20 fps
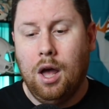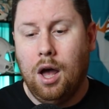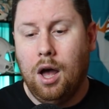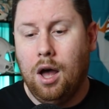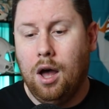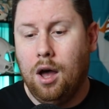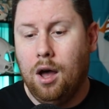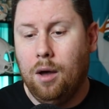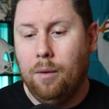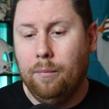
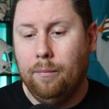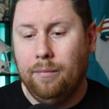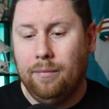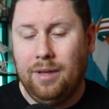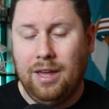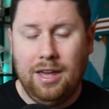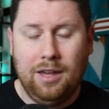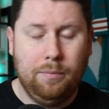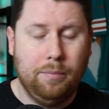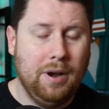um,
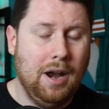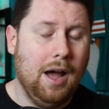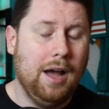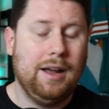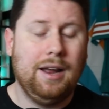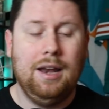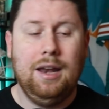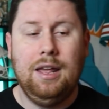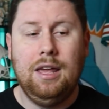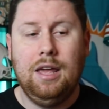
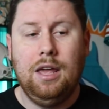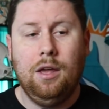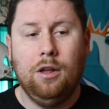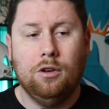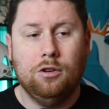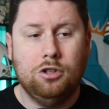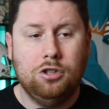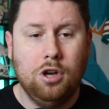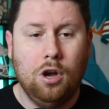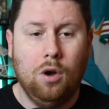
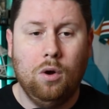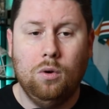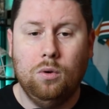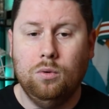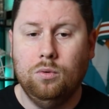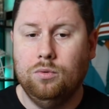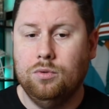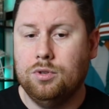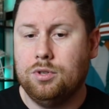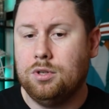Igbenogany,
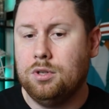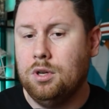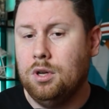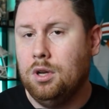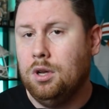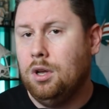Jones,